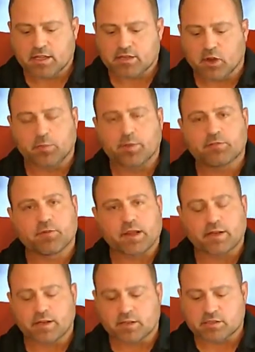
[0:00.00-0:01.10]
Don't be afraid
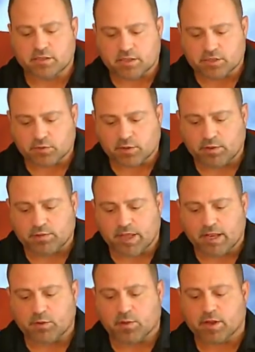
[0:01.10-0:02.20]
to disagree with
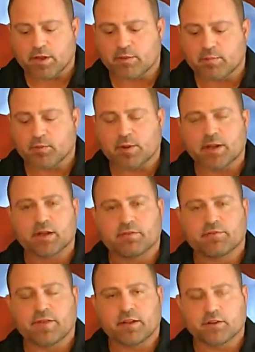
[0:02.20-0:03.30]
anyone, and be ready to
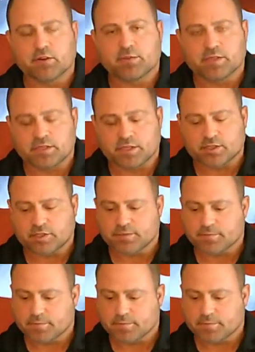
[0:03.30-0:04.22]
defend your position.